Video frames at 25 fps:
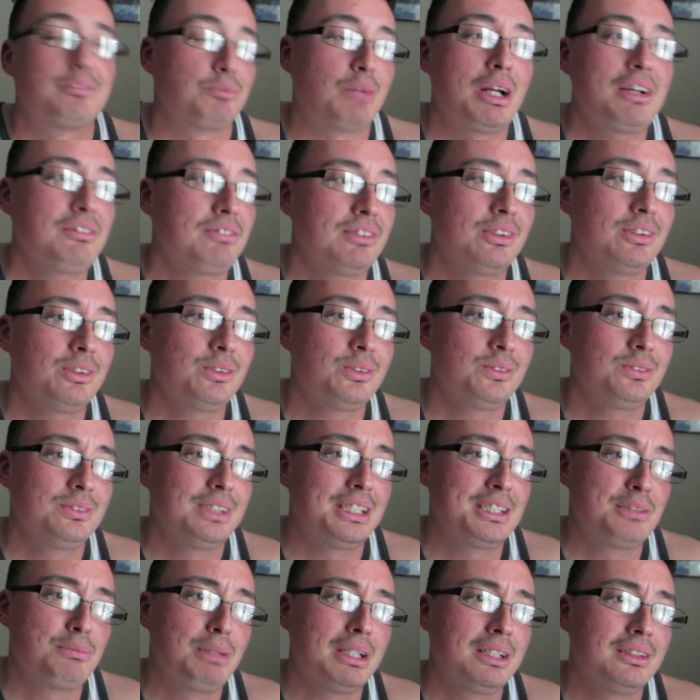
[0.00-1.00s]
My phone
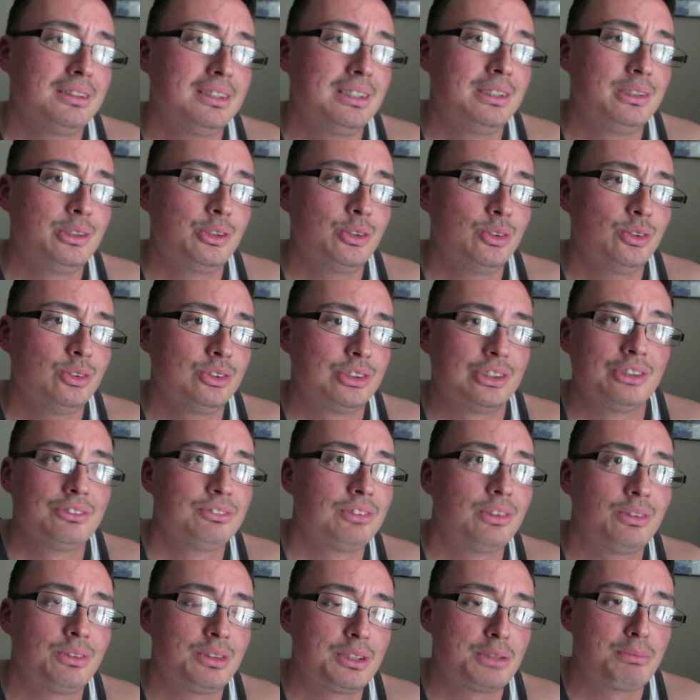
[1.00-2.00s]
is better than yours. Your
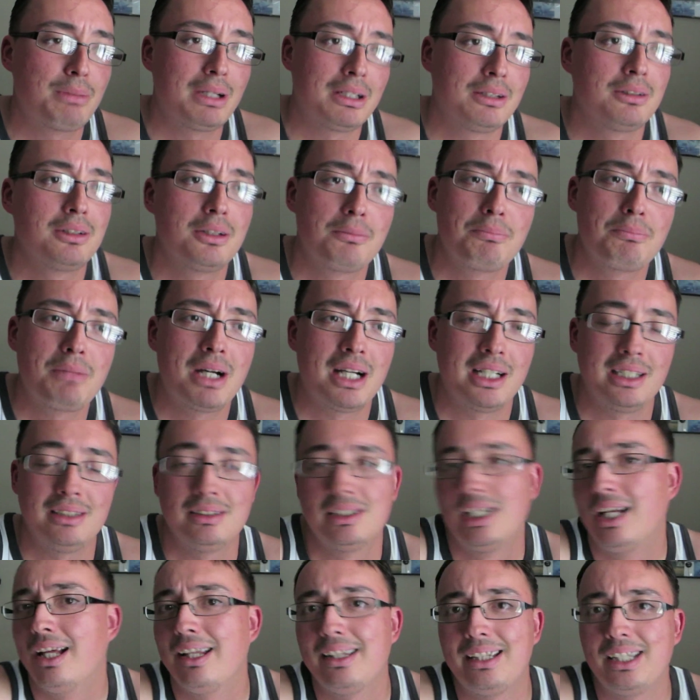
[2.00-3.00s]
phone is better than mine.
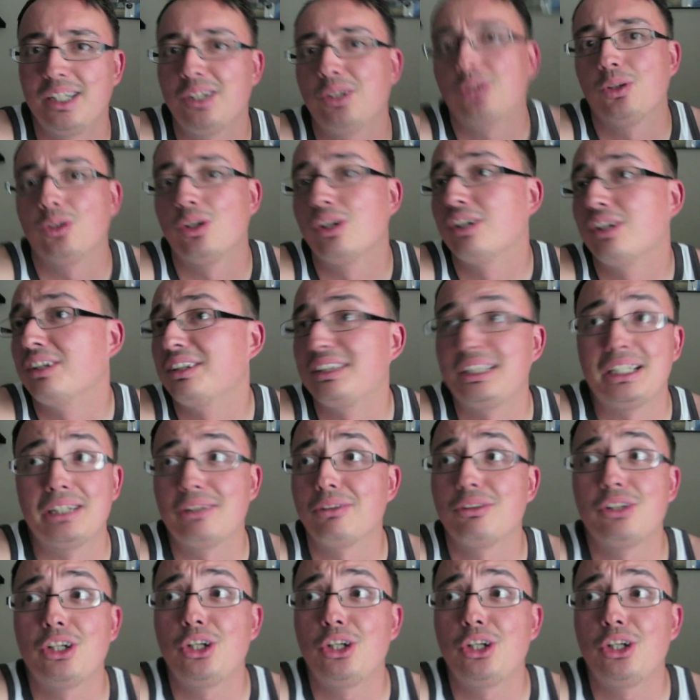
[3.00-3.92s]
There you